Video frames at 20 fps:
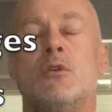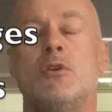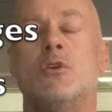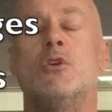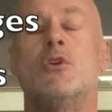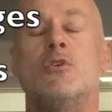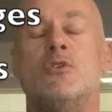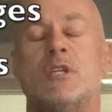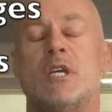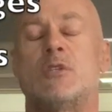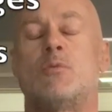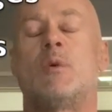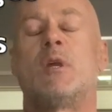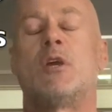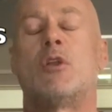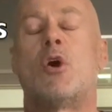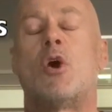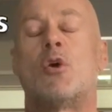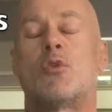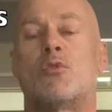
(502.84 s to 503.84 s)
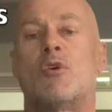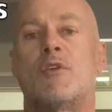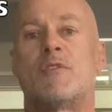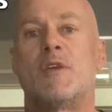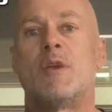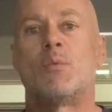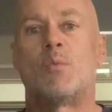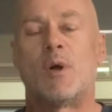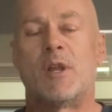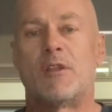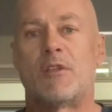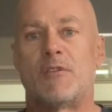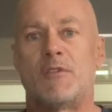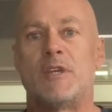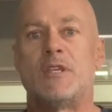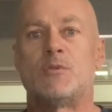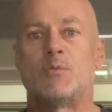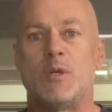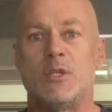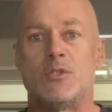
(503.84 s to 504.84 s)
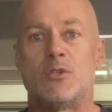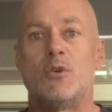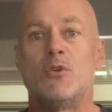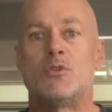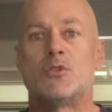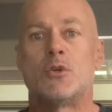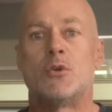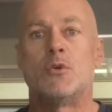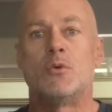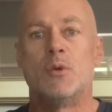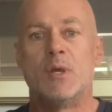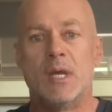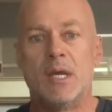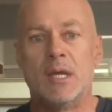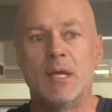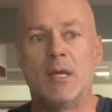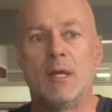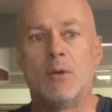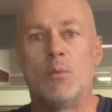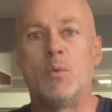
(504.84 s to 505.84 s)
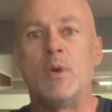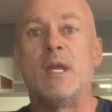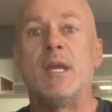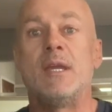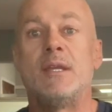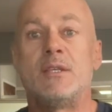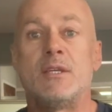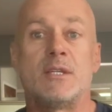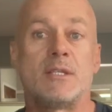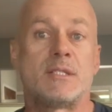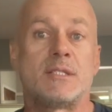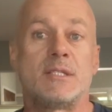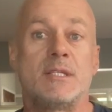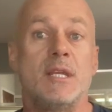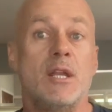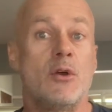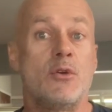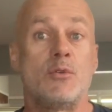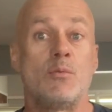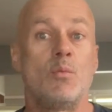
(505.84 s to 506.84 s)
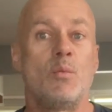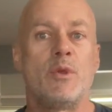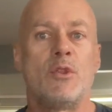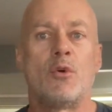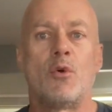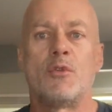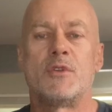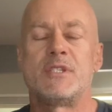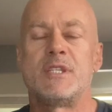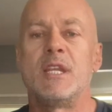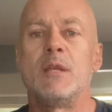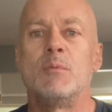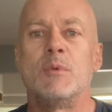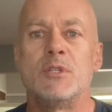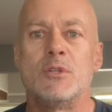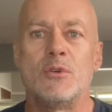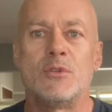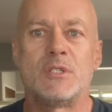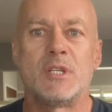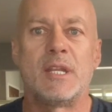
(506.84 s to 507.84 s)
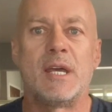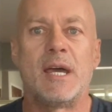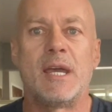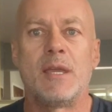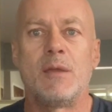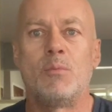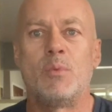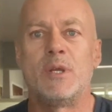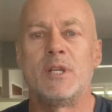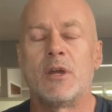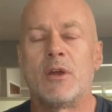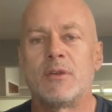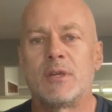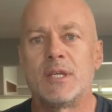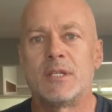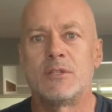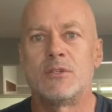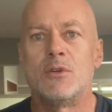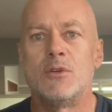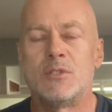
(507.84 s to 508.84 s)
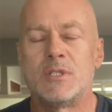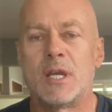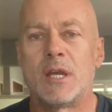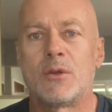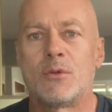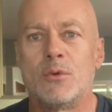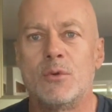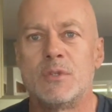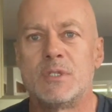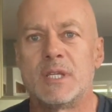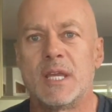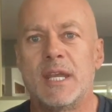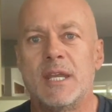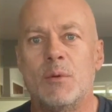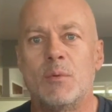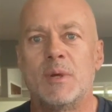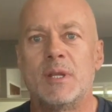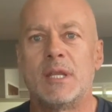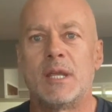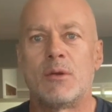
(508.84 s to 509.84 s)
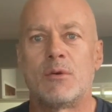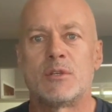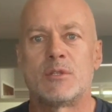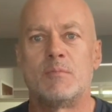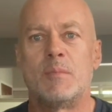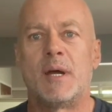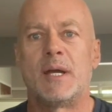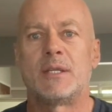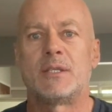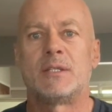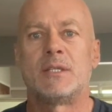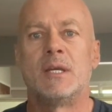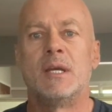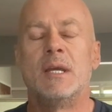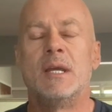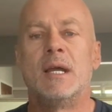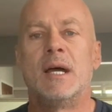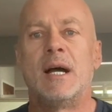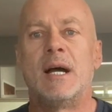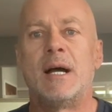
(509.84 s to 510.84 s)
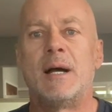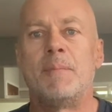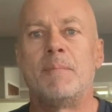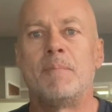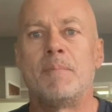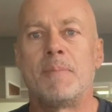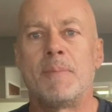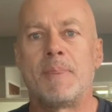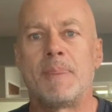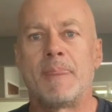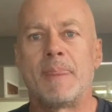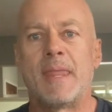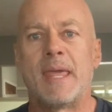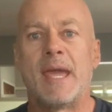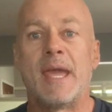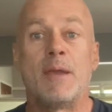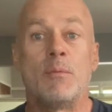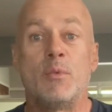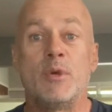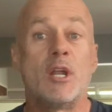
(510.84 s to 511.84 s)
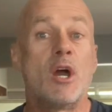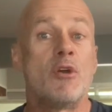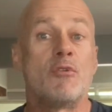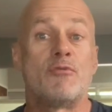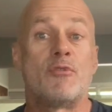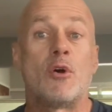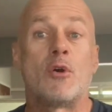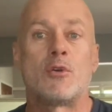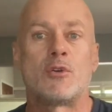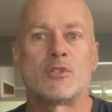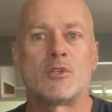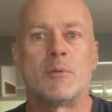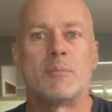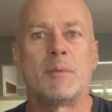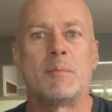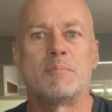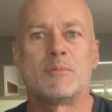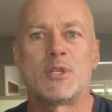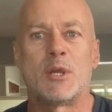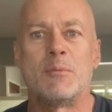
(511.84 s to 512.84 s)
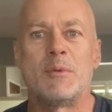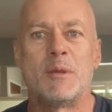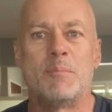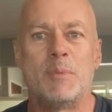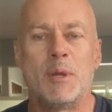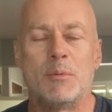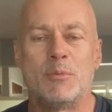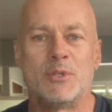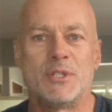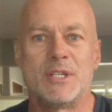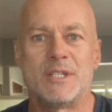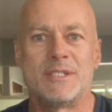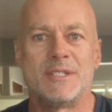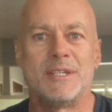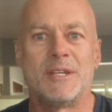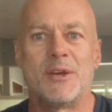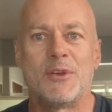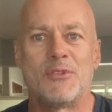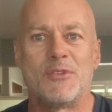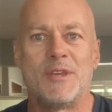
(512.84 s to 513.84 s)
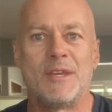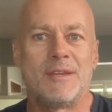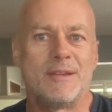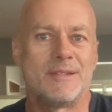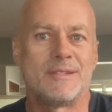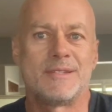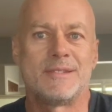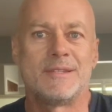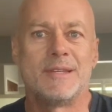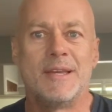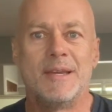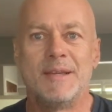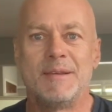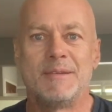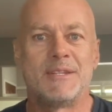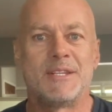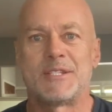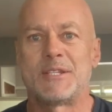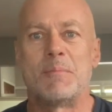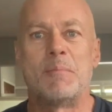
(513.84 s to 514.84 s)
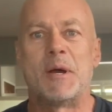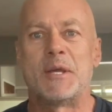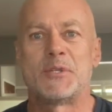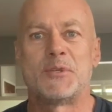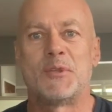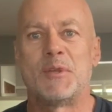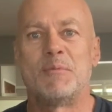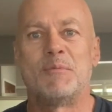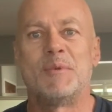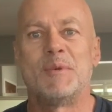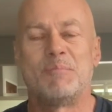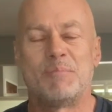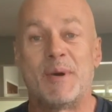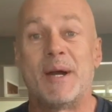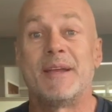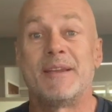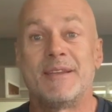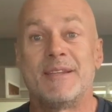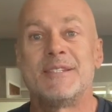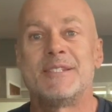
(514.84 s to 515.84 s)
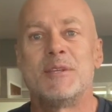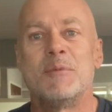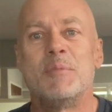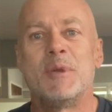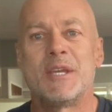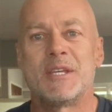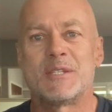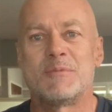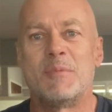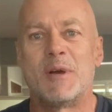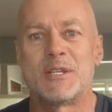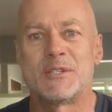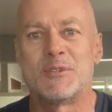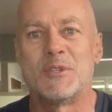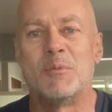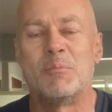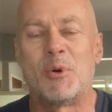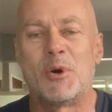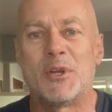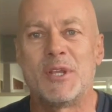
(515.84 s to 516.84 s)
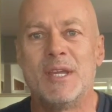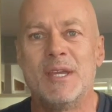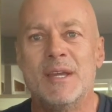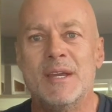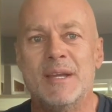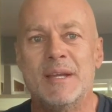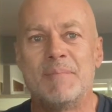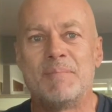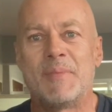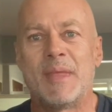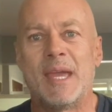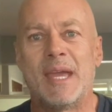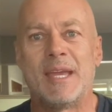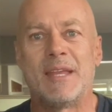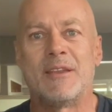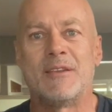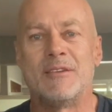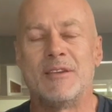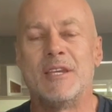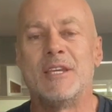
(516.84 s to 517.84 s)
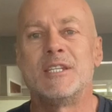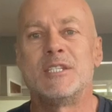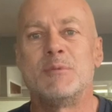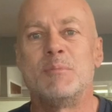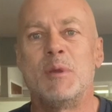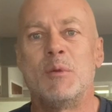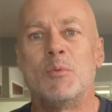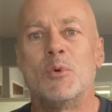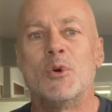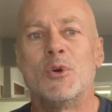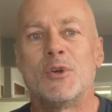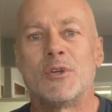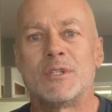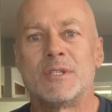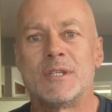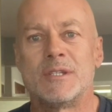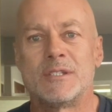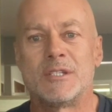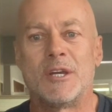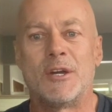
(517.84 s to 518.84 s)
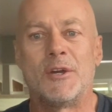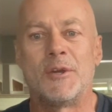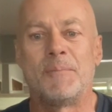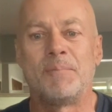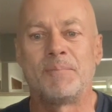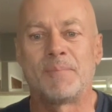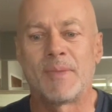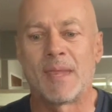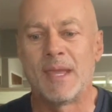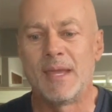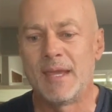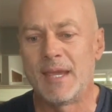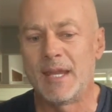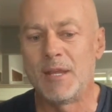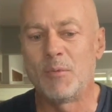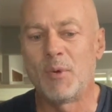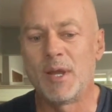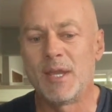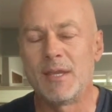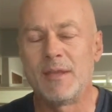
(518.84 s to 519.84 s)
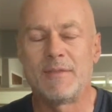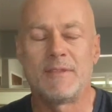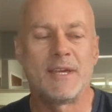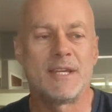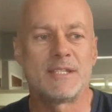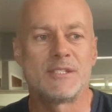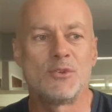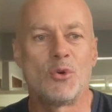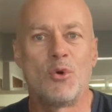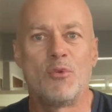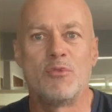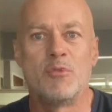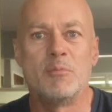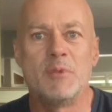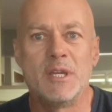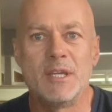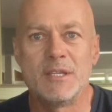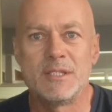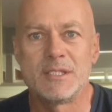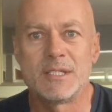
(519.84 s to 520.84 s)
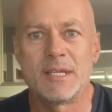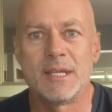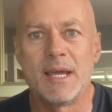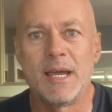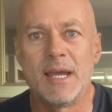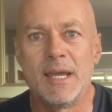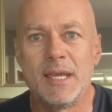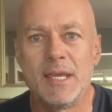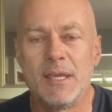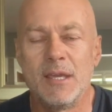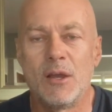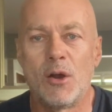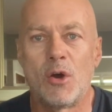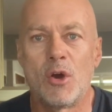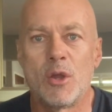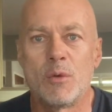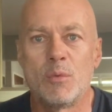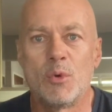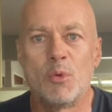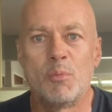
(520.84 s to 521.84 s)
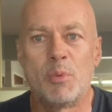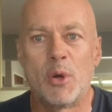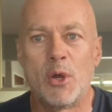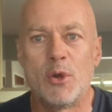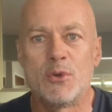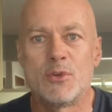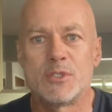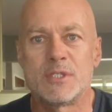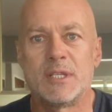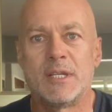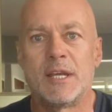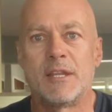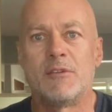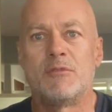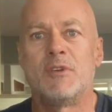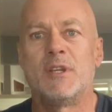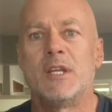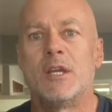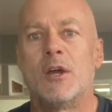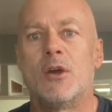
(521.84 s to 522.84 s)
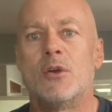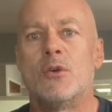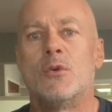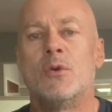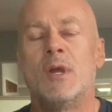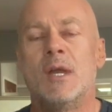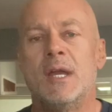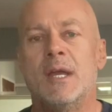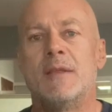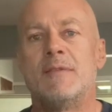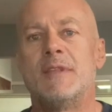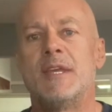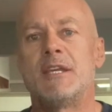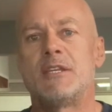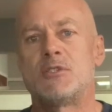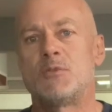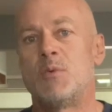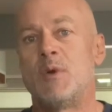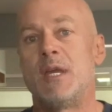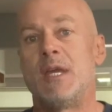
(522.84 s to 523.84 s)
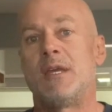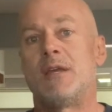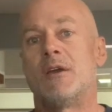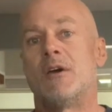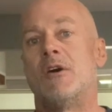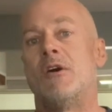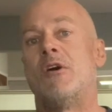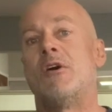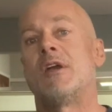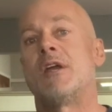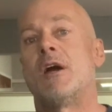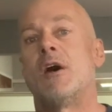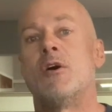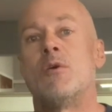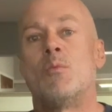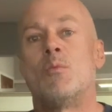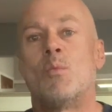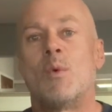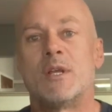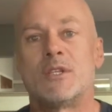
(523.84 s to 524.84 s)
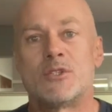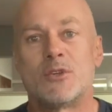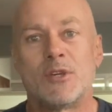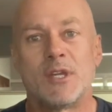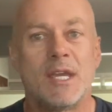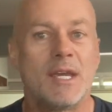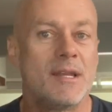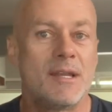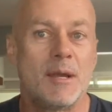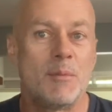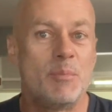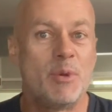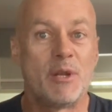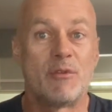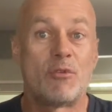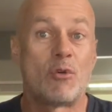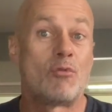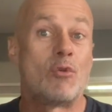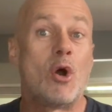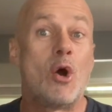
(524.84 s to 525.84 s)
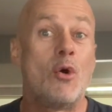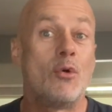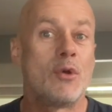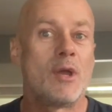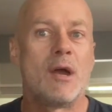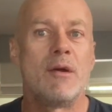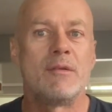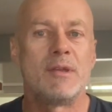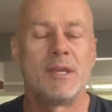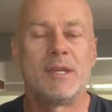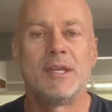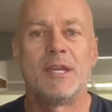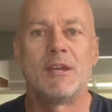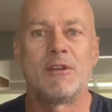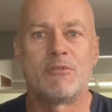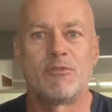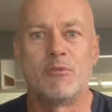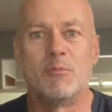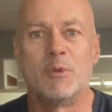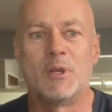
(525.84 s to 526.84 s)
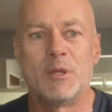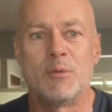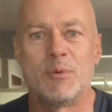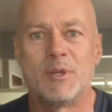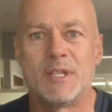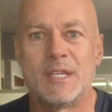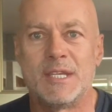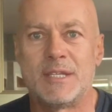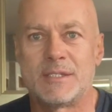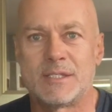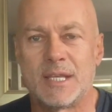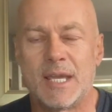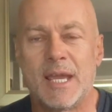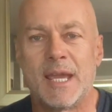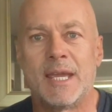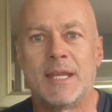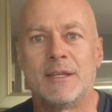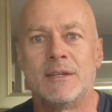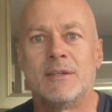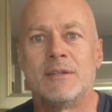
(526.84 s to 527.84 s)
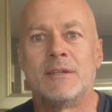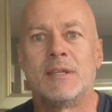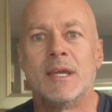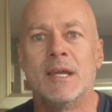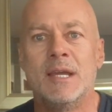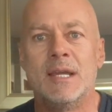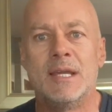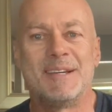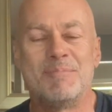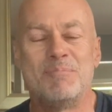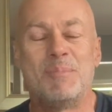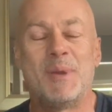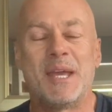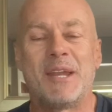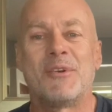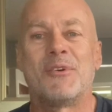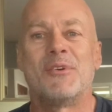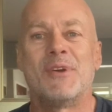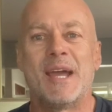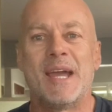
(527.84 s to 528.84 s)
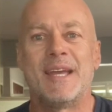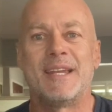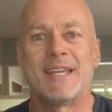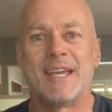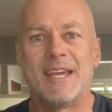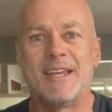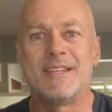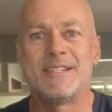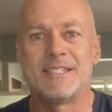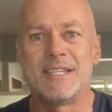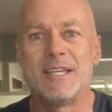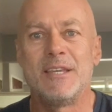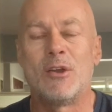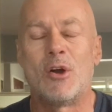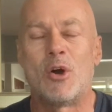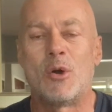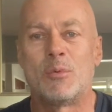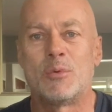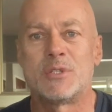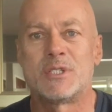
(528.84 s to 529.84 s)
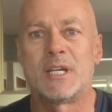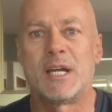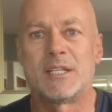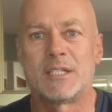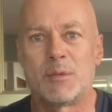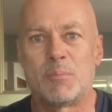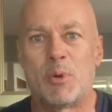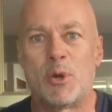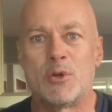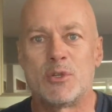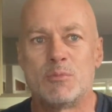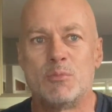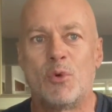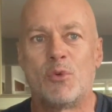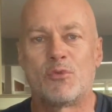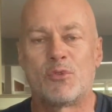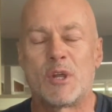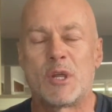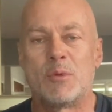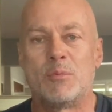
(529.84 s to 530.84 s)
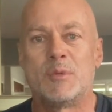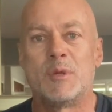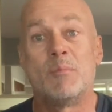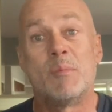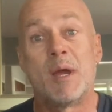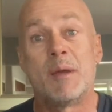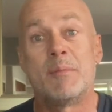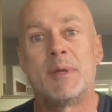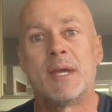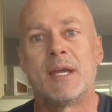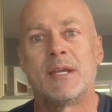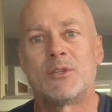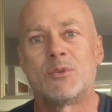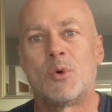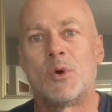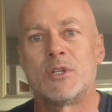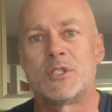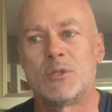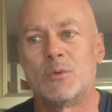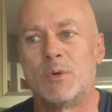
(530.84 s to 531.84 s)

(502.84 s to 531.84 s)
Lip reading: to use as we get older. I think one of the things we do, we just, you know, with all the sitting we do today, we don't get to use our glutes anywhere near as much. And we don't focus on them. So many people just, you know, think it's just a muscle, but it's the biggest muscle in the body and it needs to be worked. So anyway, that's all for me today. I will post another video next week. I hope once I get a bit of a roll going and get familiar with this and better at editing, I will start to post more frequently, maybe at twice a